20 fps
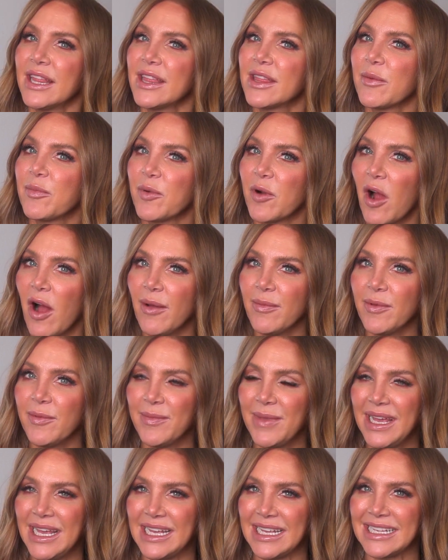The
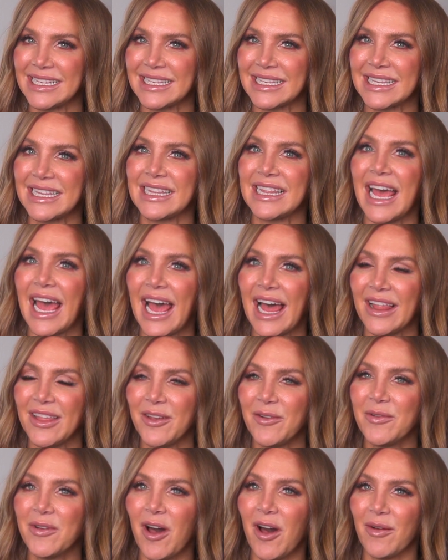problem is the
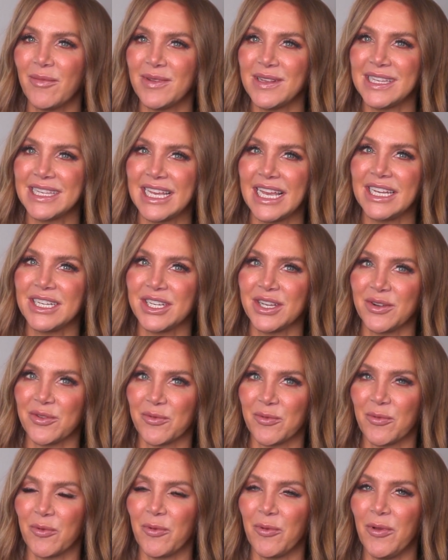LO
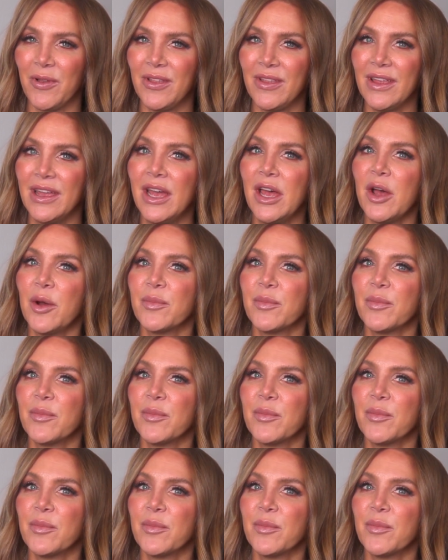compensation rule